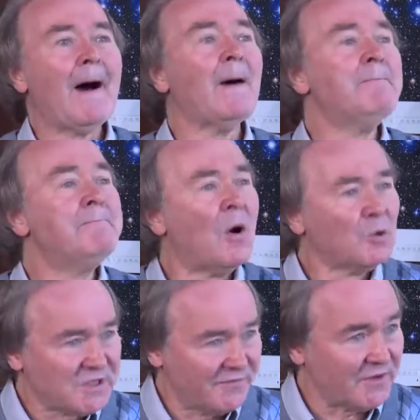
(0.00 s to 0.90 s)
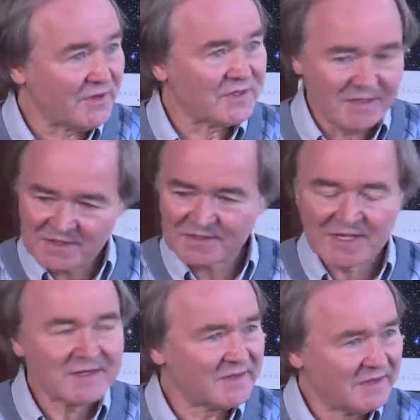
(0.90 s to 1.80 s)
a multiverse in the
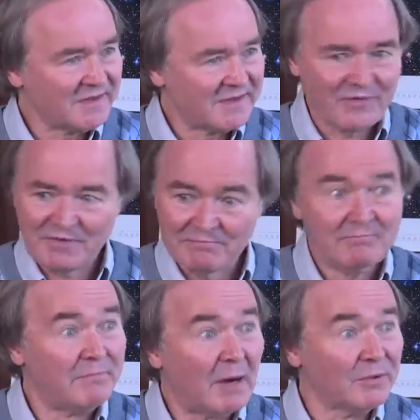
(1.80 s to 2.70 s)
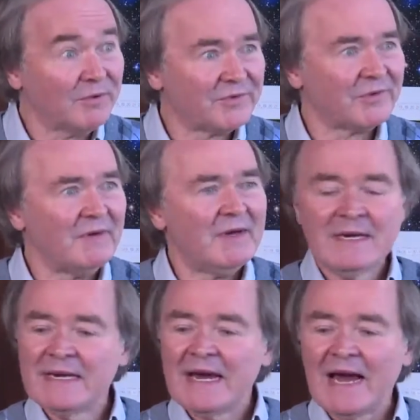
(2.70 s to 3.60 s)
sense of the different bubbles,
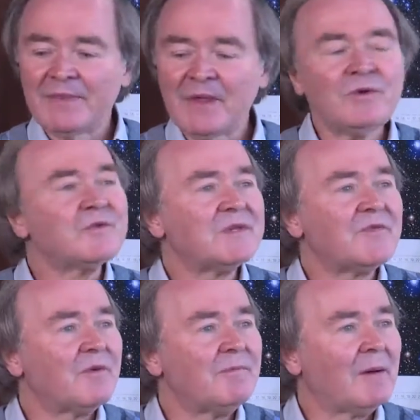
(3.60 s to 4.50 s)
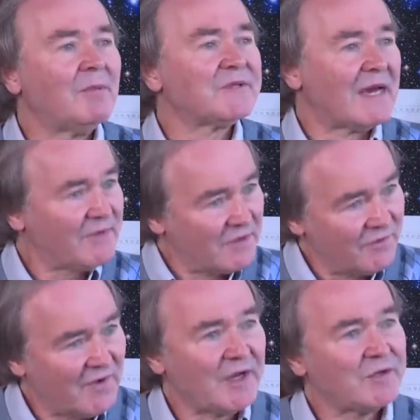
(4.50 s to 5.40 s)
and those different bubbles have
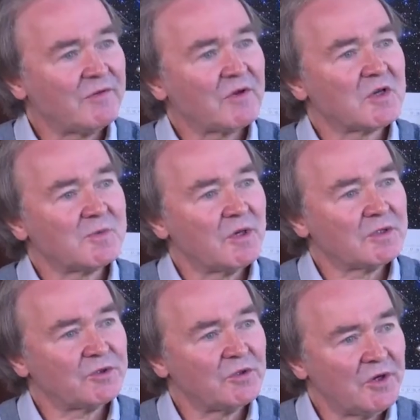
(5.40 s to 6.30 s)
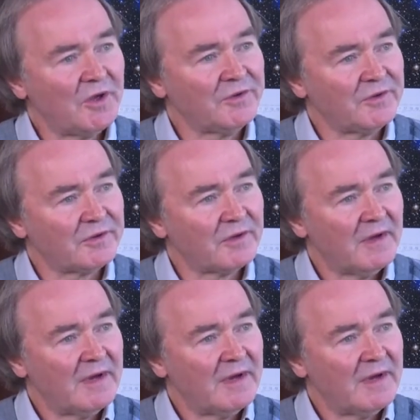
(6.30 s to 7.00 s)
different values of the cosmological constant.